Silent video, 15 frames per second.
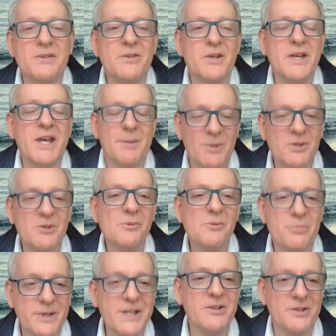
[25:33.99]
The chemical
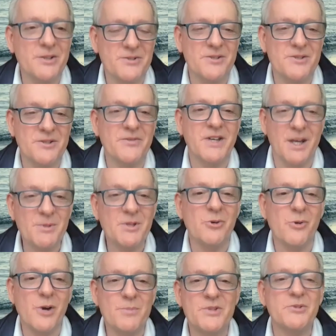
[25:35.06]
precursors of chemical
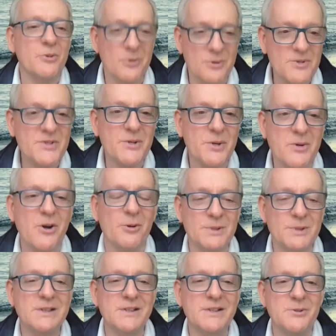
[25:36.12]
weapons are also
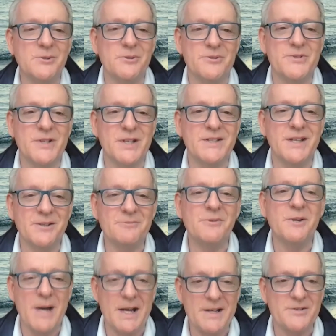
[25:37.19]
commonly used, and yet we
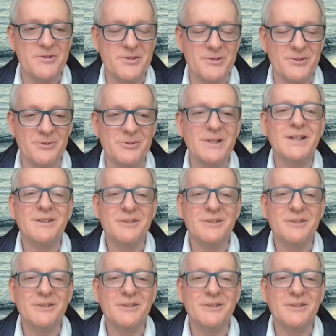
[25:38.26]
managed to